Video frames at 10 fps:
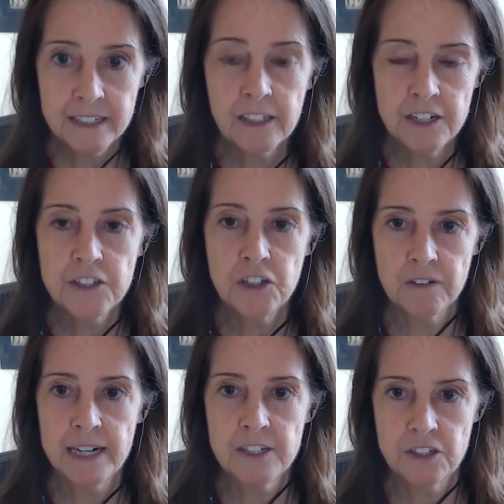includes
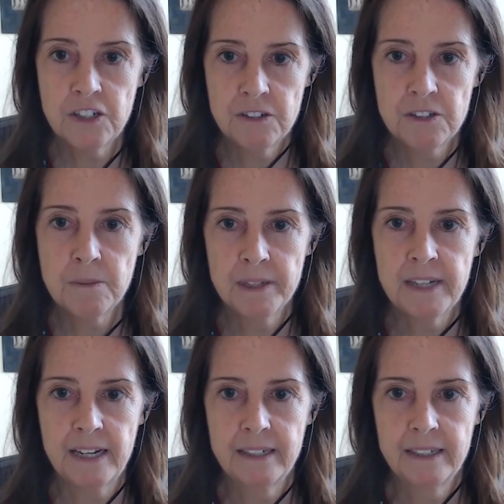your attitude to
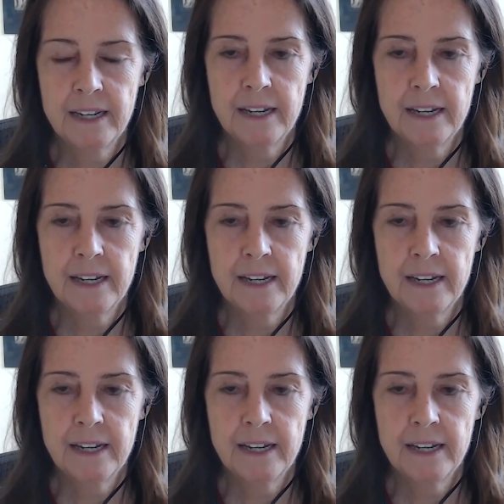money.